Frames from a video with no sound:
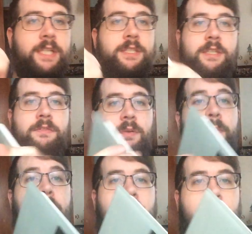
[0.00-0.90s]
changes it
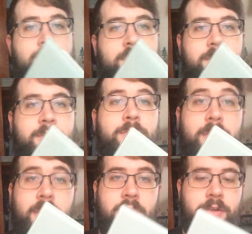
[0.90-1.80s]
from pounds to
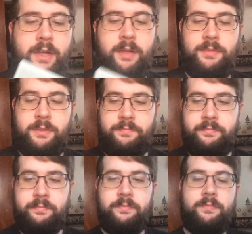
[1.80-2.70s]
kilograms.
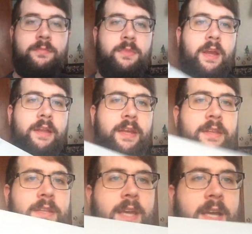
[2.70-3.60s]
And
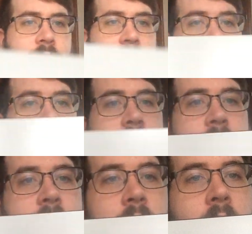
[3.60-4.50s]
then the actual
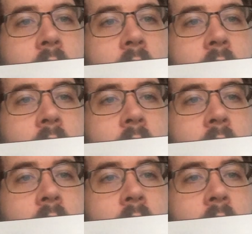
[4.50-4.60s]
feet